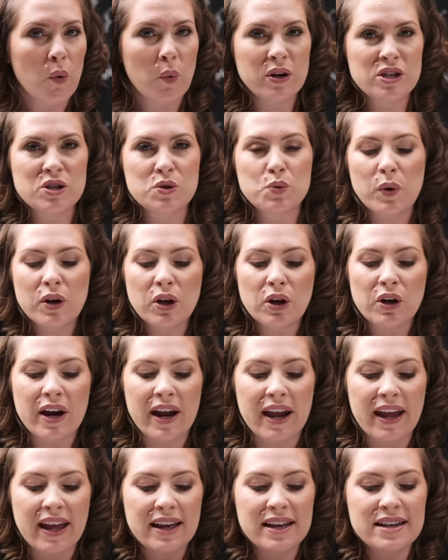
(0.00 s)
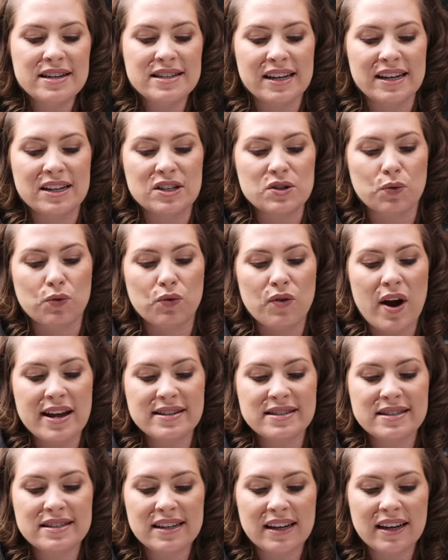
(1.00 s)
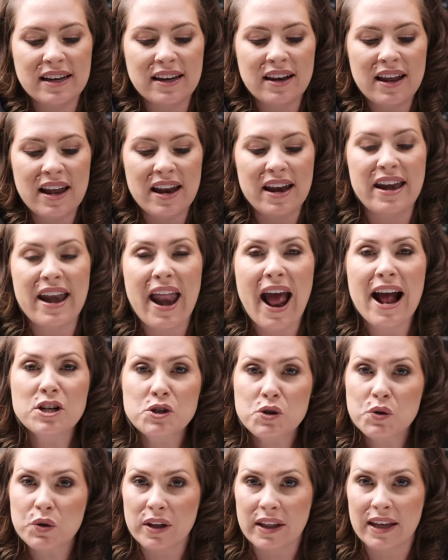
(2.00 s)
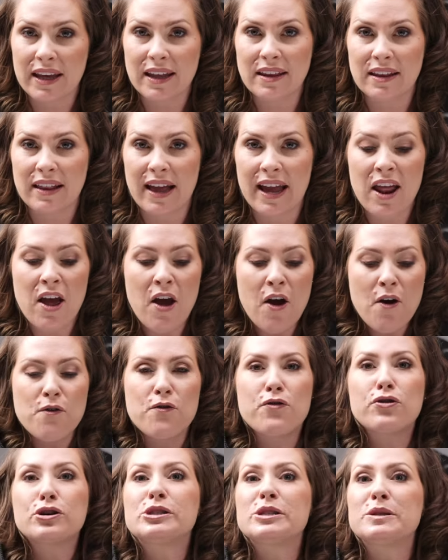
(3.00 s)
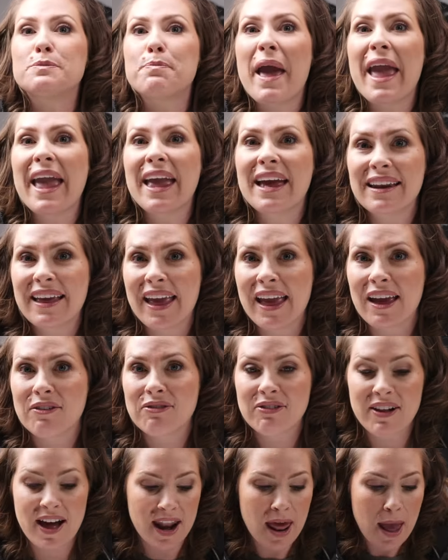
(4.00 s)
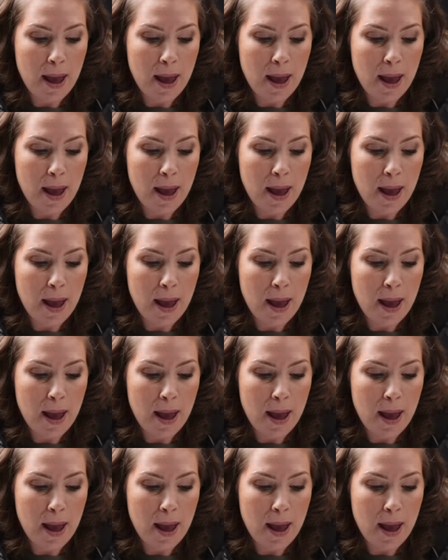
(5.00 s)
which is when your hand is rested naturally in the light, versus pancake flat.